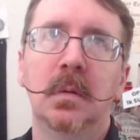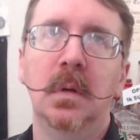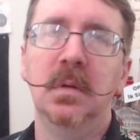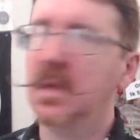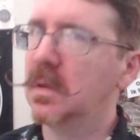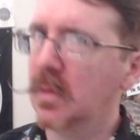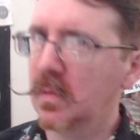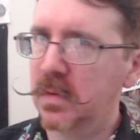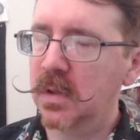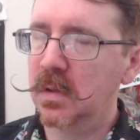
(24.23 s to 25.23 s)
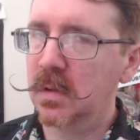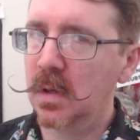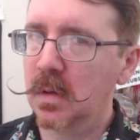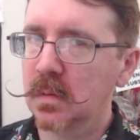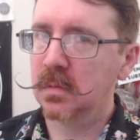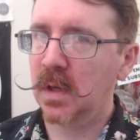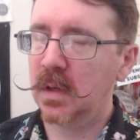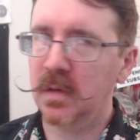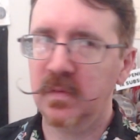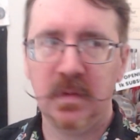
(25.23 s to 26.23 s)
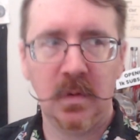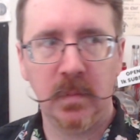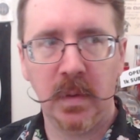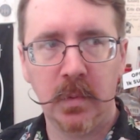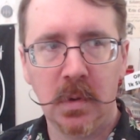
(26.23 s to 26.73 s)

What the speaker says: a little over a year ago. I honestly don't remember.